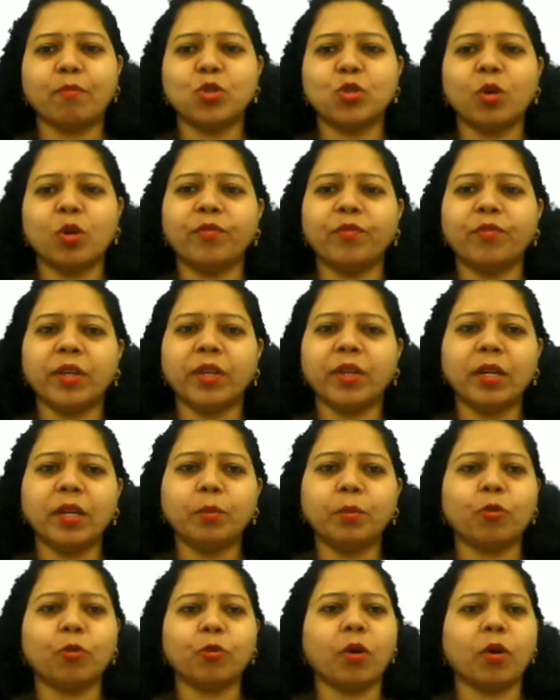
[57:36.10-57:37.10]
absorbs
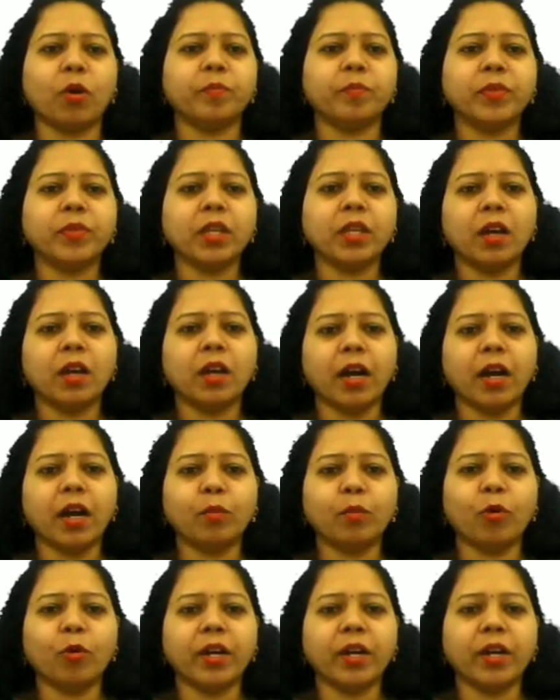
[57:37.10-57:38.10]
heat from
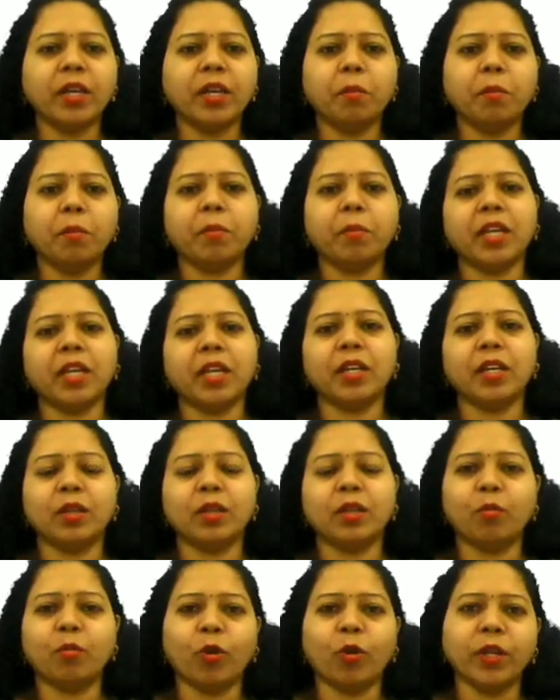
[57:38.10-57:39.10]
our body,
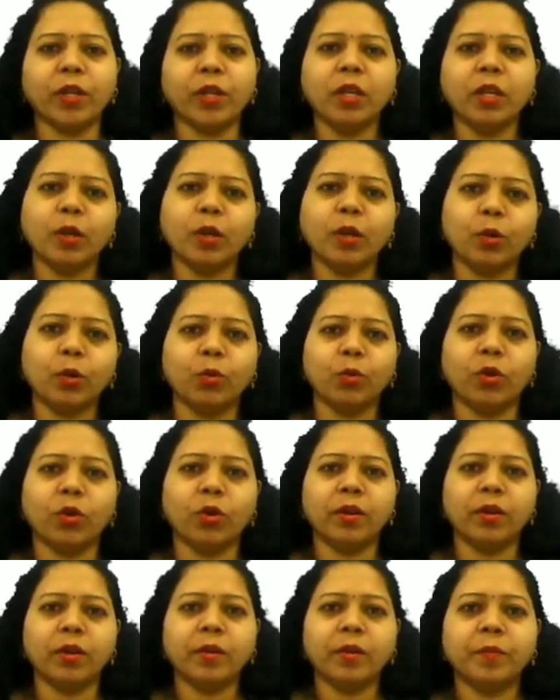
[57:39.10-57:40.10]
making the body
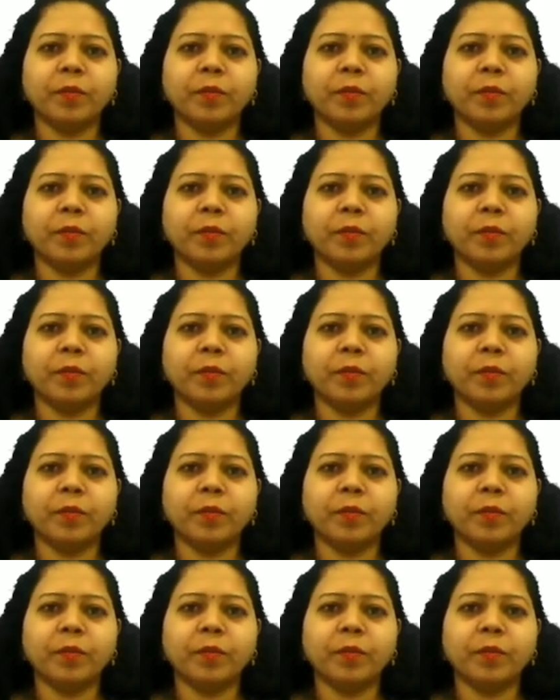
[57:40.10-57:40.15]
cool.